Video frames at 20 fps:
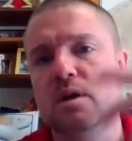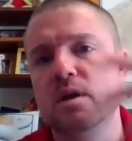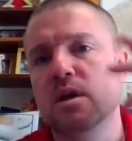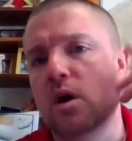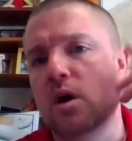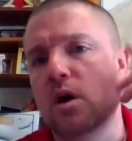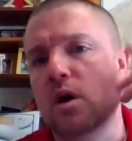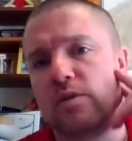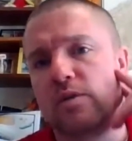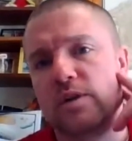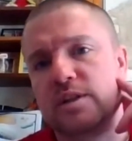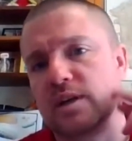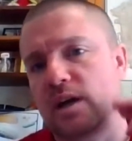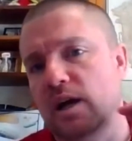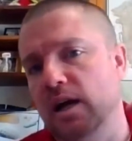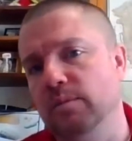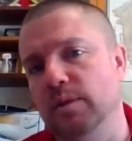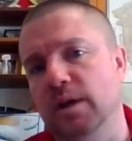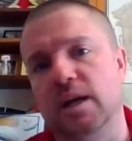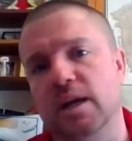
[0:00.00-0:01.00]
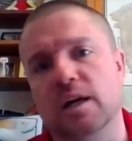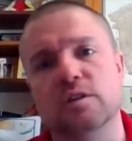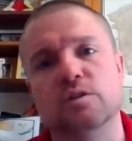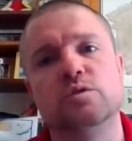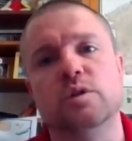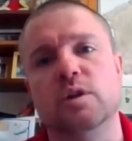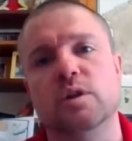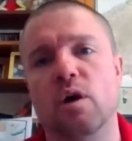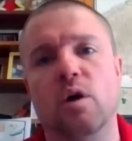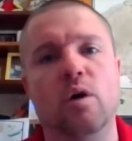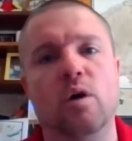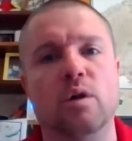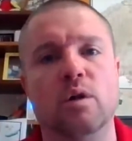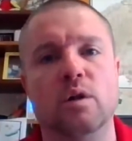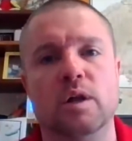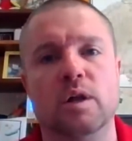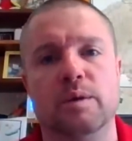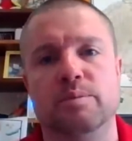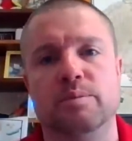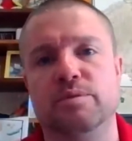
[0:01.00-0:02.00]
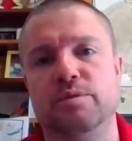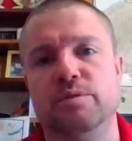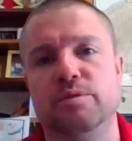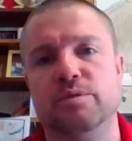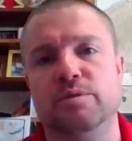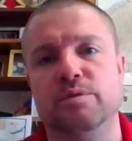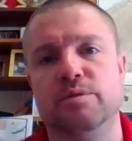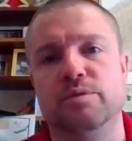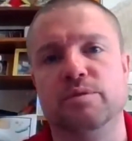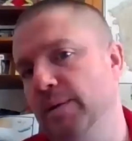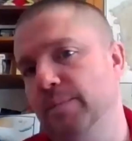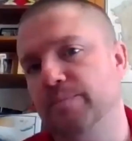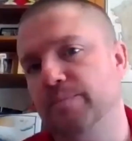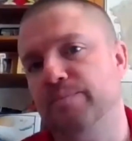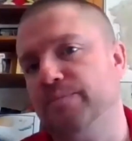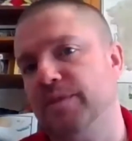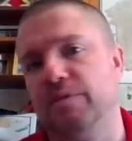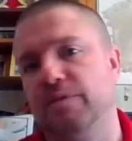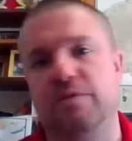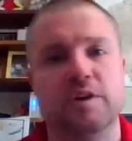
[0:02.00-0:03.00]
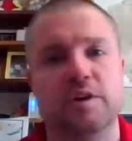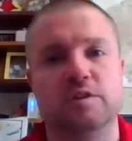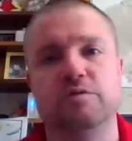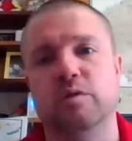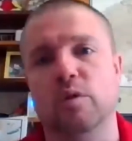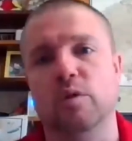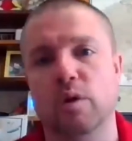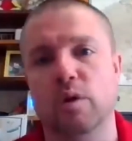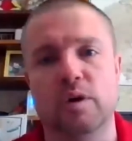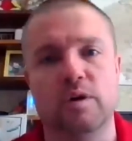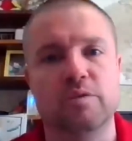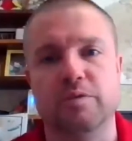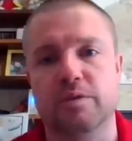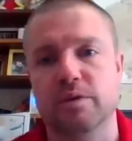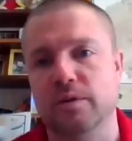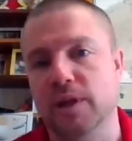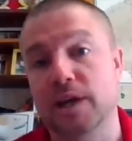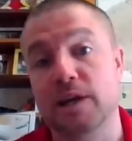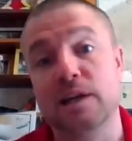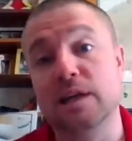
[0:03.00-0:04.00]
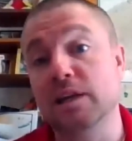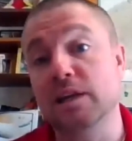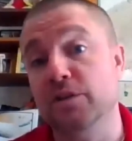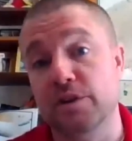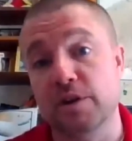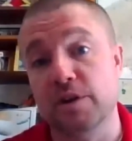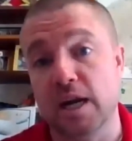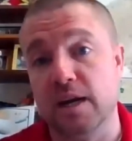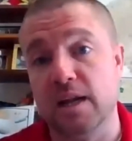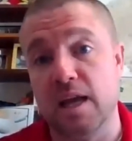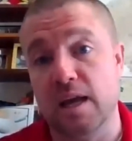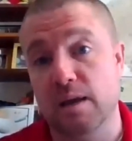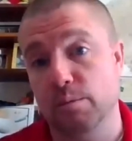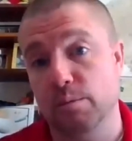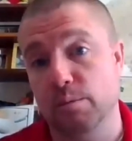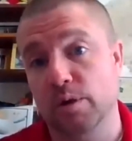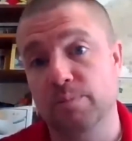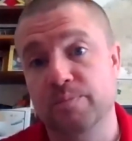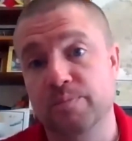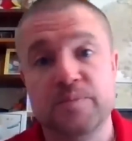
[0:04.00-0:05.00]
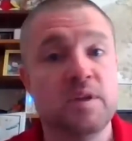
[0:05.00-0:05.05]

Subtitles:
over time, like I'll drill a hole up through the first floor for like an Ethernet cable.